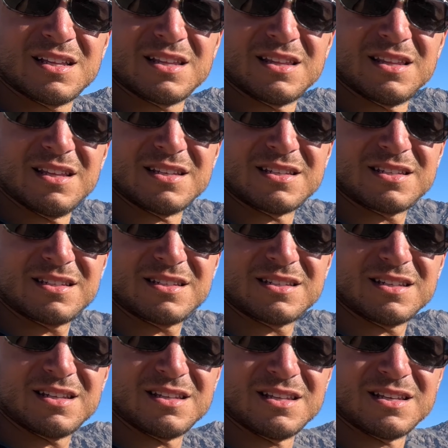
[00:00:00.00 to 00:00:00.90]
this
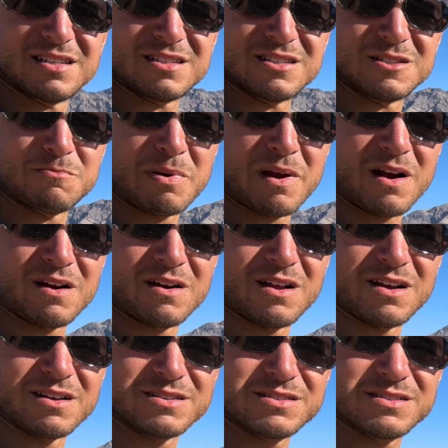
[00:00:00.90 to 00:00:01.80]
is
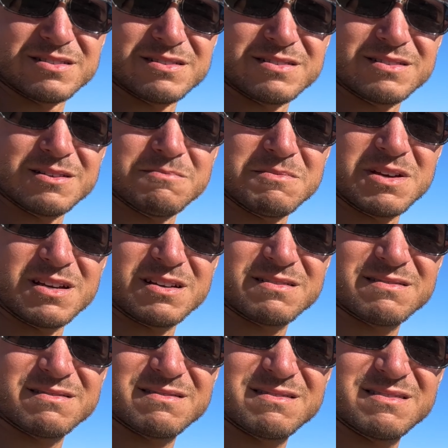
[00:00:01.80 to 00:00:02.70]
paradise to me.
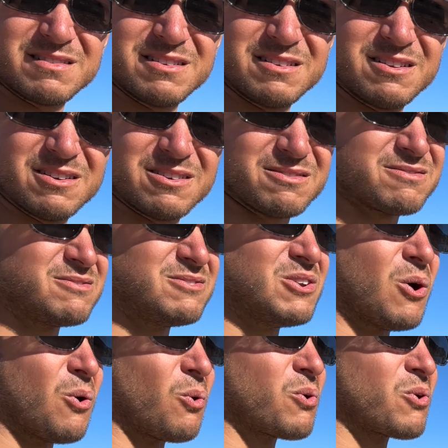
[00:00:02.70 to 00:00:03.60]
You know,
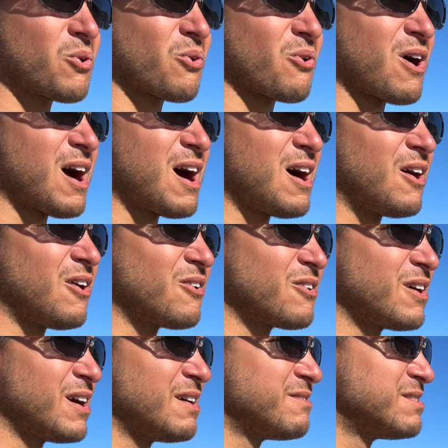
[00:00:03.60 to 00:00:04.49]
no one around,
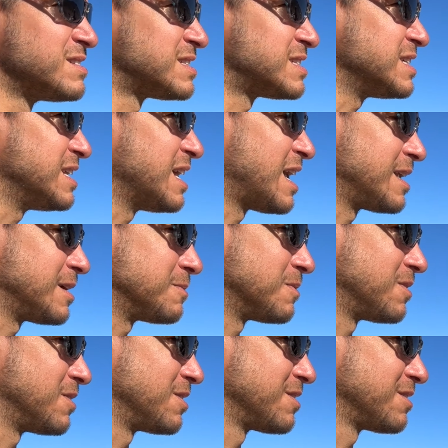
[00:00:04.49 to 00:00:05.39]
haven't seen
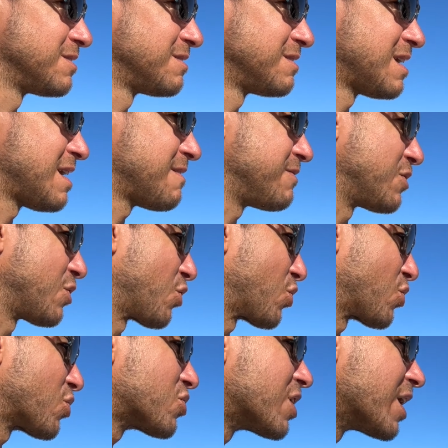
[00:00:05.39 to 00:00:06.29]
anyone, haven't
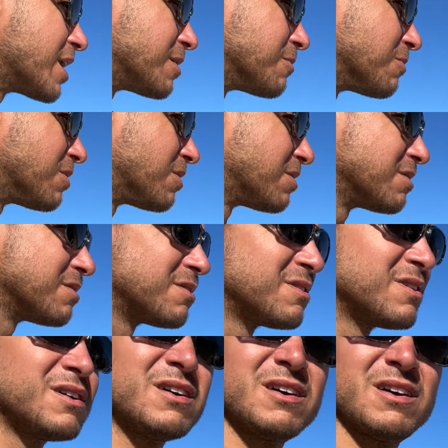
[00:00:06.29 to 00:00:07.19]
heard anyone.
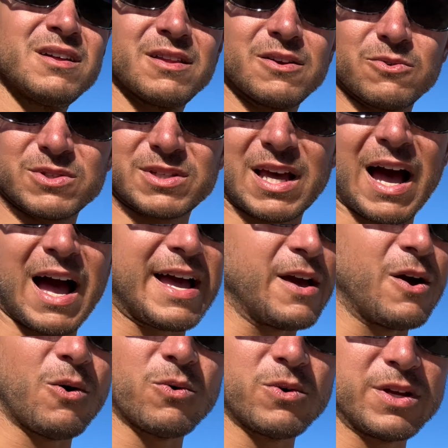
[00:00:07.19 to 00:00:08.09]
There was
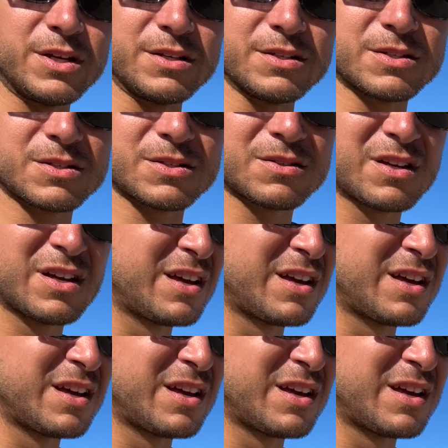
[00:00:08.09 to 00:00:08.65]
coyotes